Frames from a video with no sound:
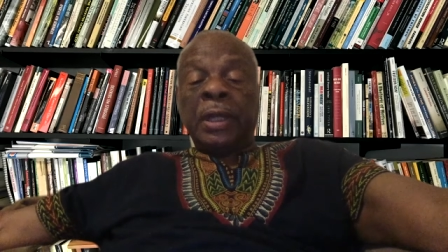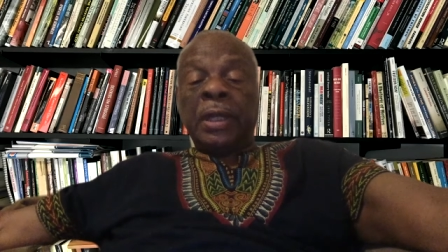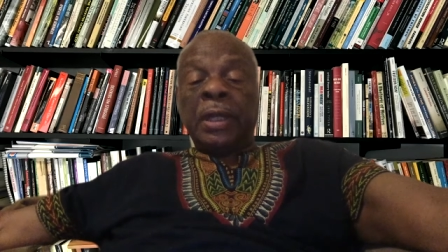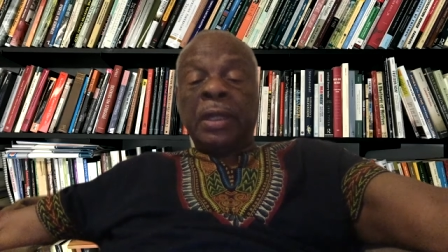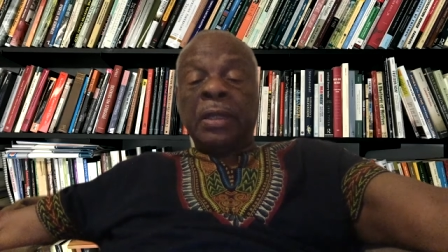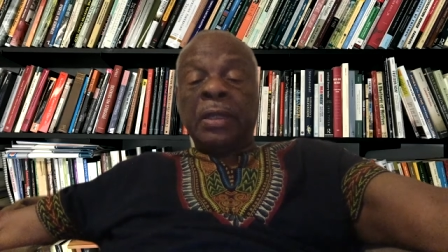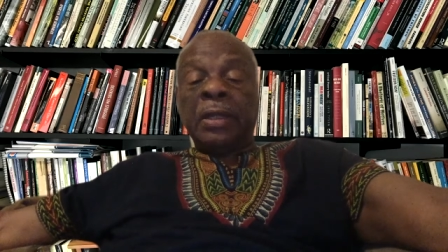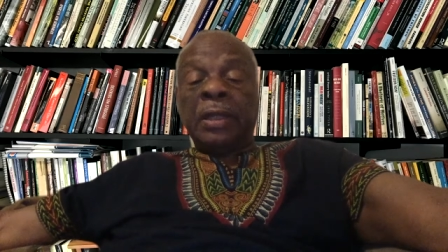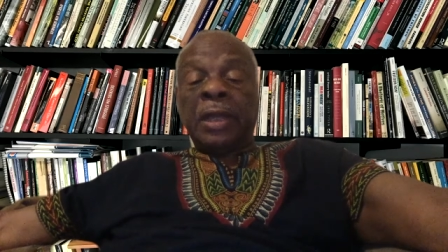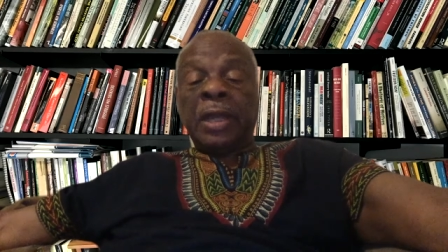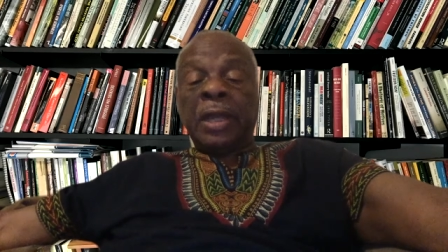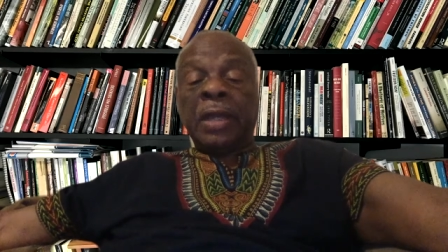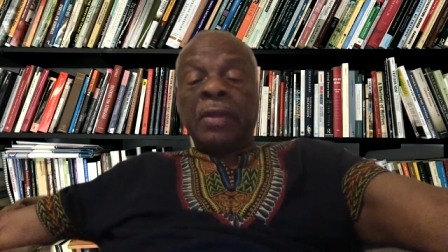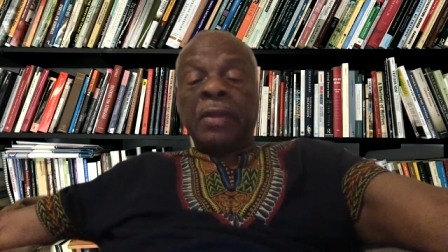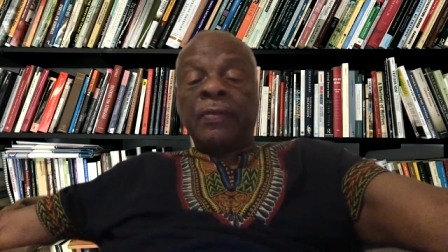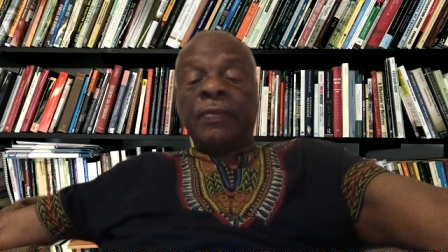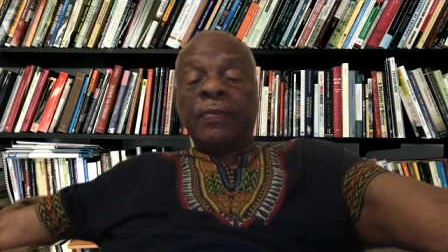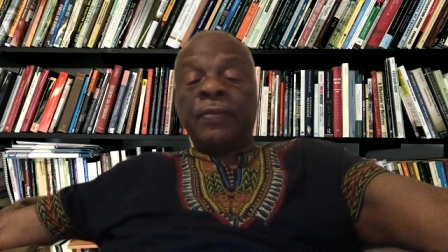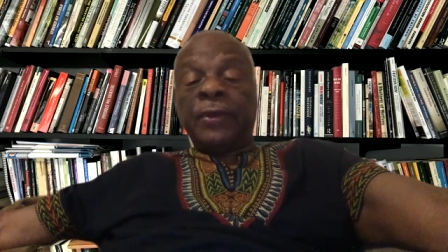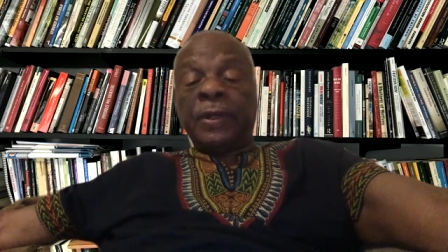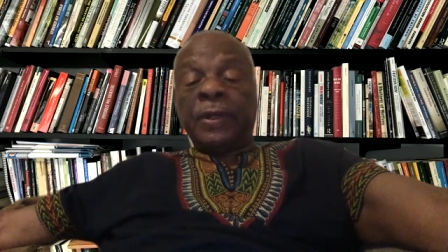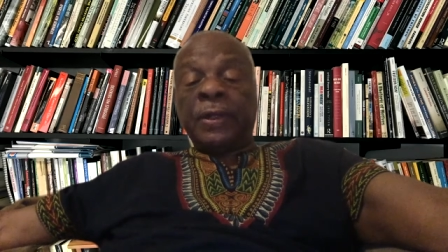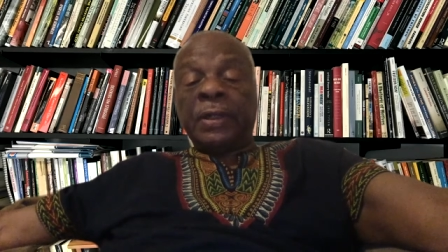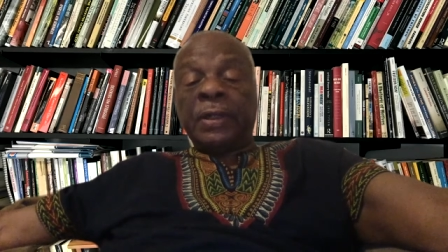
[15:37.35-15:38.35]
the other foot
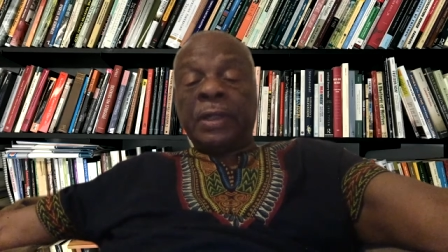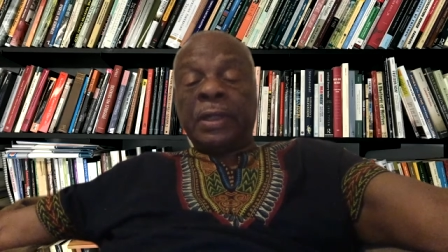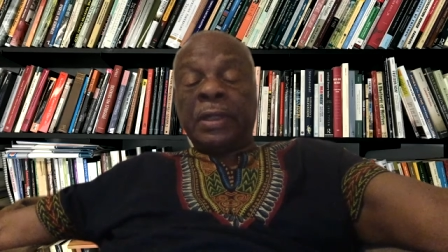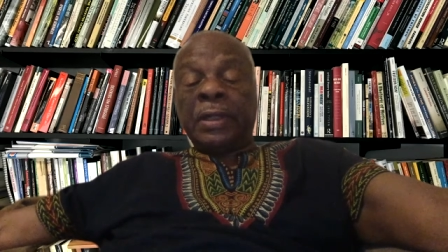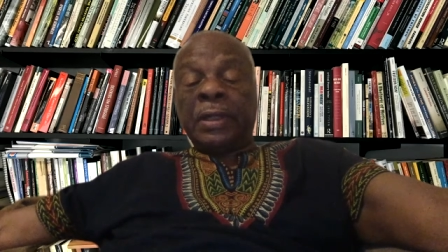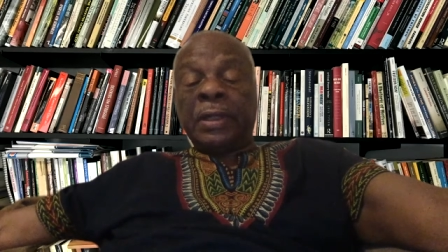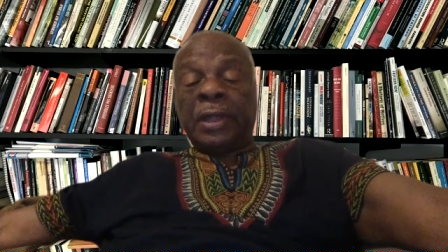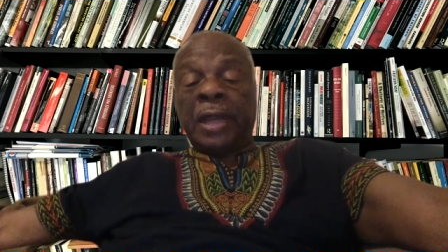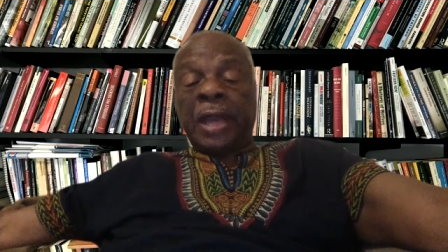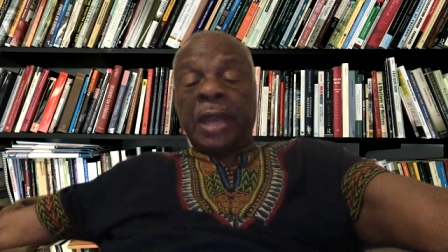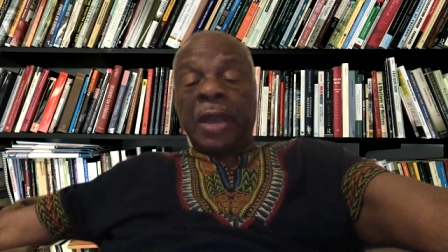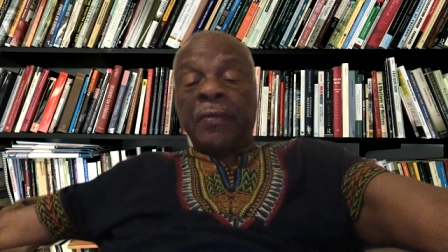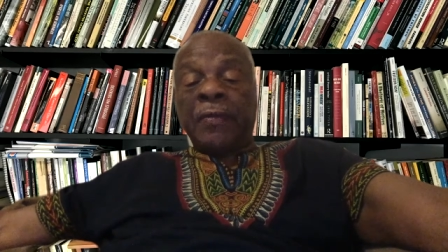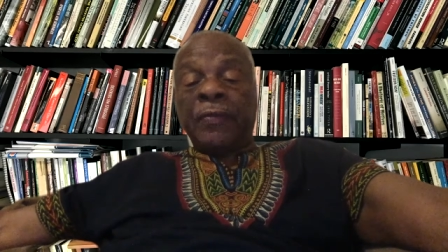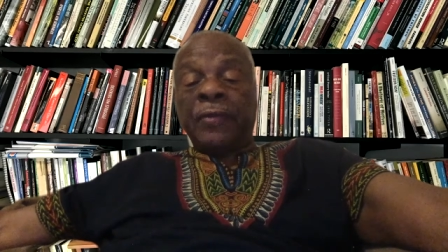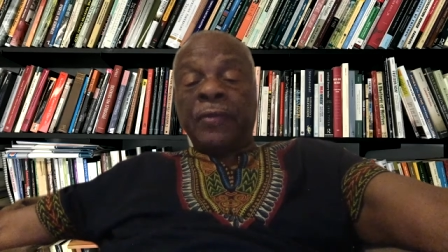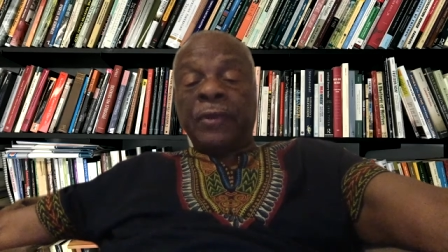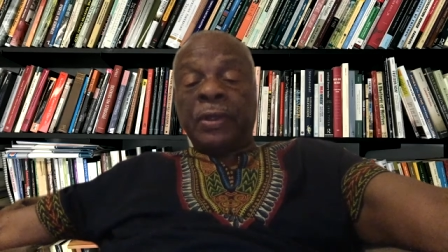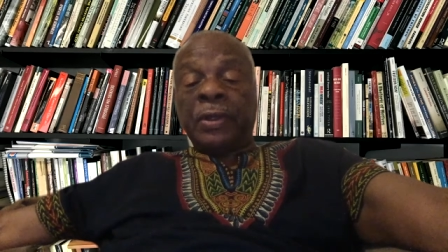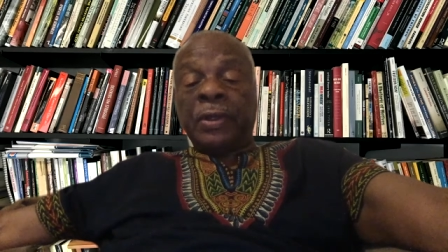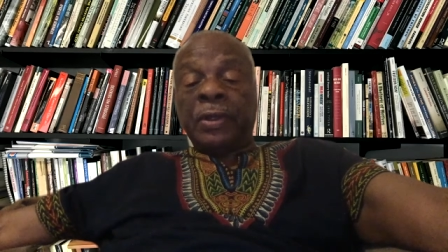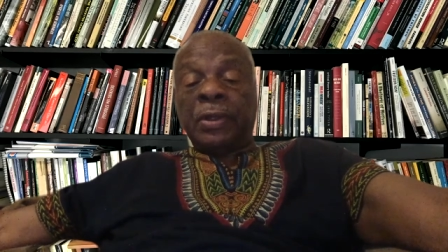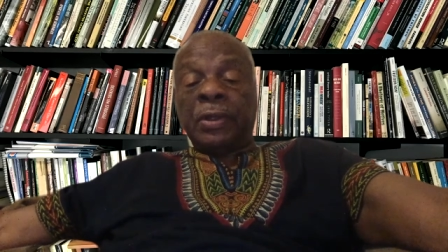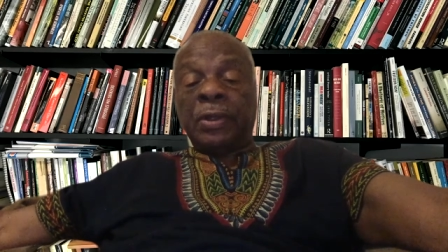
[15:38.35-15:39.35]
in the African
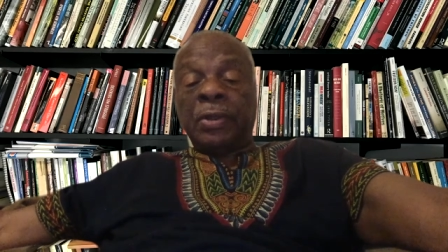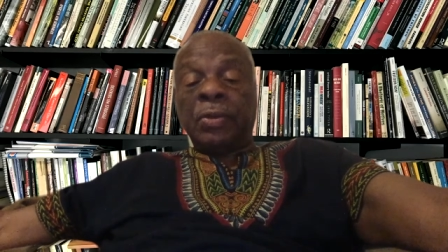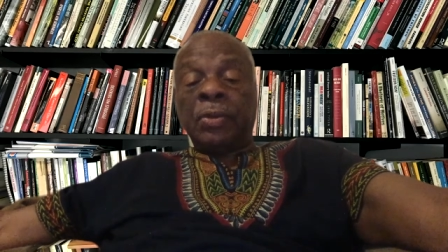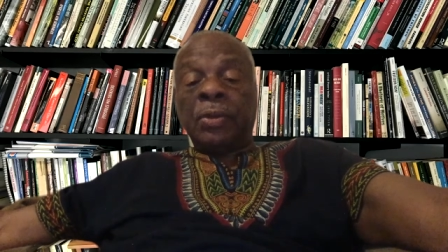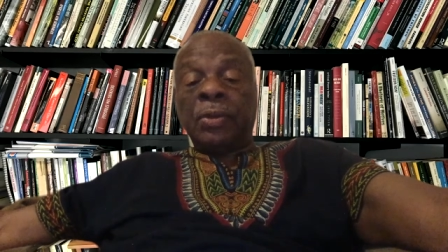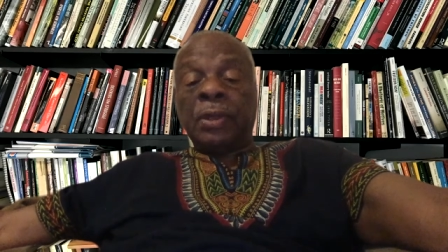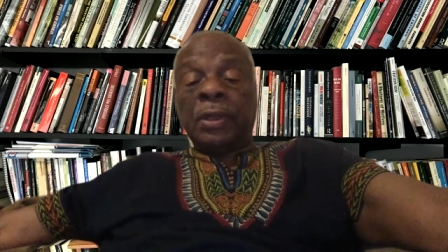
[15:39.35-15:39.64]
Union.